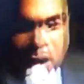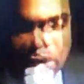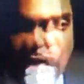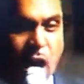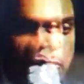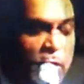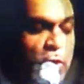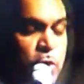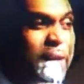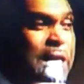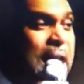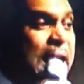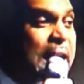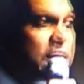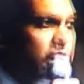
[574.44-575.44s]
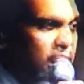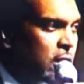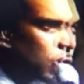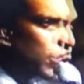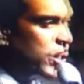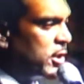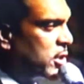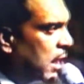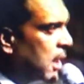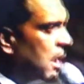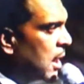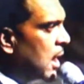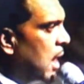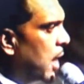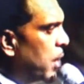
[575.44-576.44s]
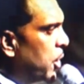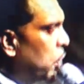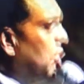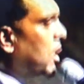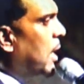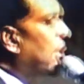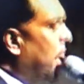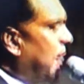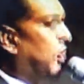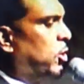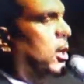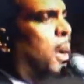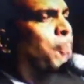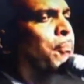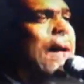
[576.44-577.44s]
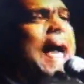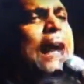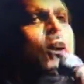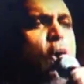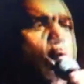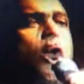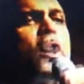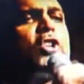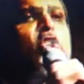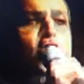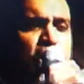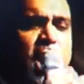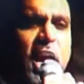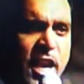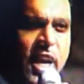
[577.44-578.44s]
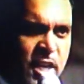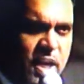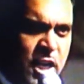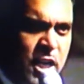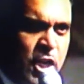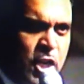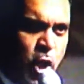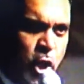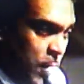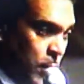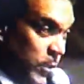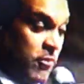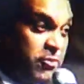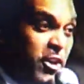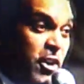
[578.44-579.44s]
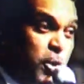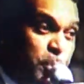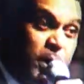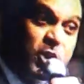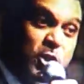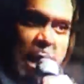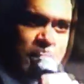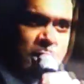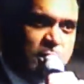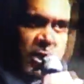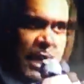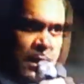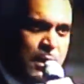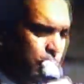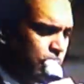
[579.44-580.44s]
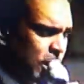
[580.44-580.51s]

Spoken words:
Congressman Cleaver, who is the new Congressional Black Caucus chair. So he was the first preacher, I was the second